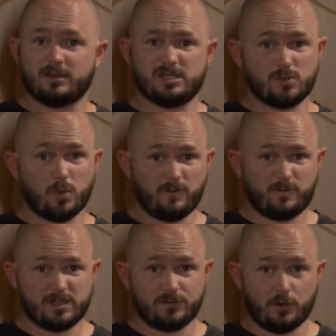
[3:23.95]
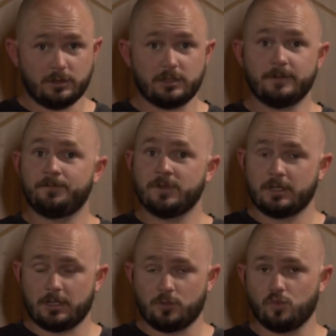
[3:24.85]
This is where a fish finder
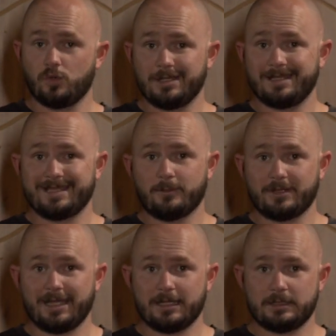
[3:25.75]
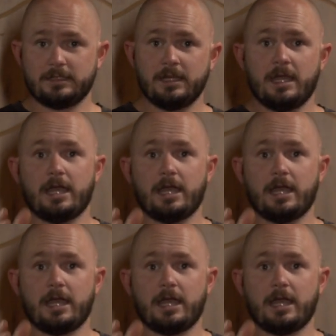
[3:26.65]
can really come in handy,